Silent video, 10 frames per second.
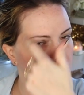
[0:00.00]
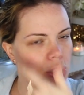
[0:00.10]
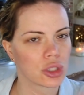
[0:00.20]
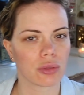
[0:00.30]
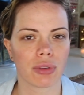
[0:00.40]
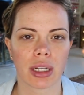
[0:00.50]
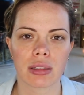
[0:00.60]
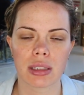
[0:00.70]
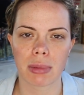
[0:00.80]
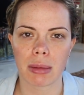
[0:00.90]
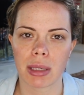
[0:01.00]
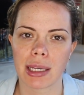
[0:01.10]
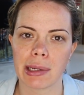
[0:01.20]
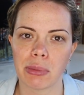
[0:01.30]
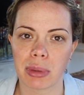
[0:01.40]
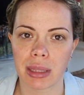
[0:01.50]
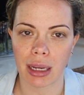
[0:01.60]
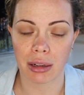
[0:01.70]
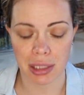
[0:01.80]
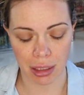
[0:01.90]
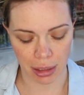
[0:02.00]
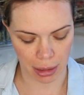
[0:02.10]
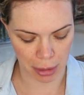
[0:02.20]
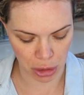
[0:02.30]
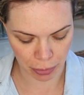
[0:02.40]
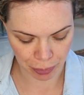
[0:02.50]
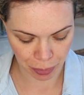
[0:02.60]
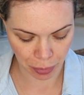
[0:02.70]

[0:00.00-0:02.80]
which freckles may be cute, but they are sun damage